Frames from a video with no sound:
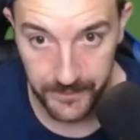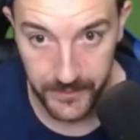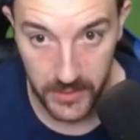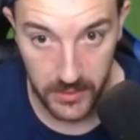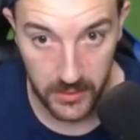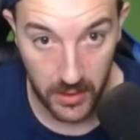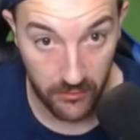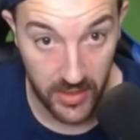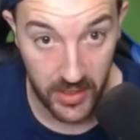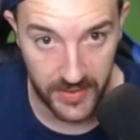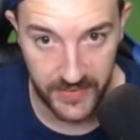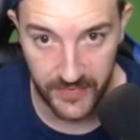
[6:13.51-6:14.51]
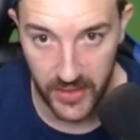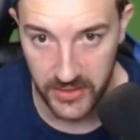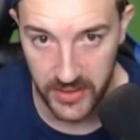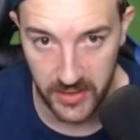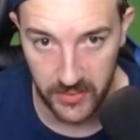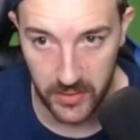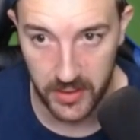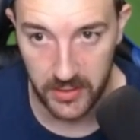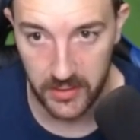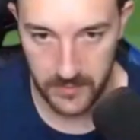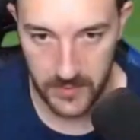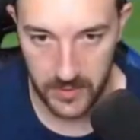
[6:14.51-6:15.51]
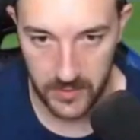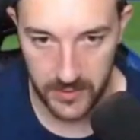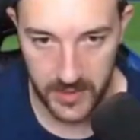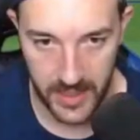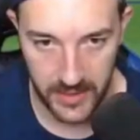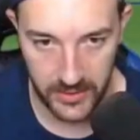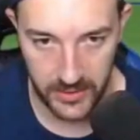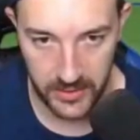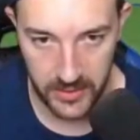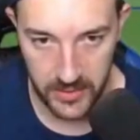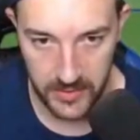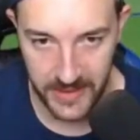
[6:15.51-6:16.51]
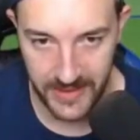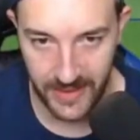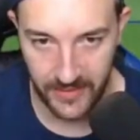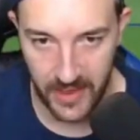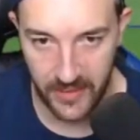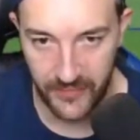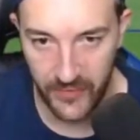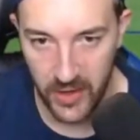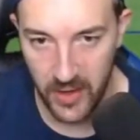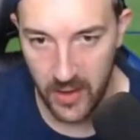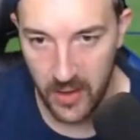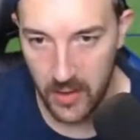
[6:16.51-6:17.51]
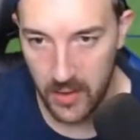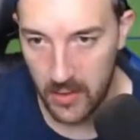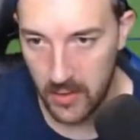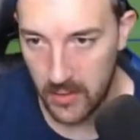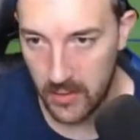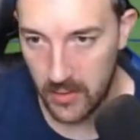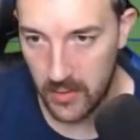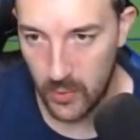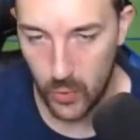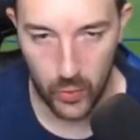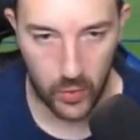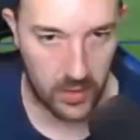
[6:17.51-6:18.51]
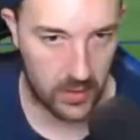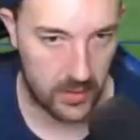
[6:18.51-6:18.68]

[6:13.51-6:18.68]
I really like this version, anyway. On the edge. Test out the other foot. Oh.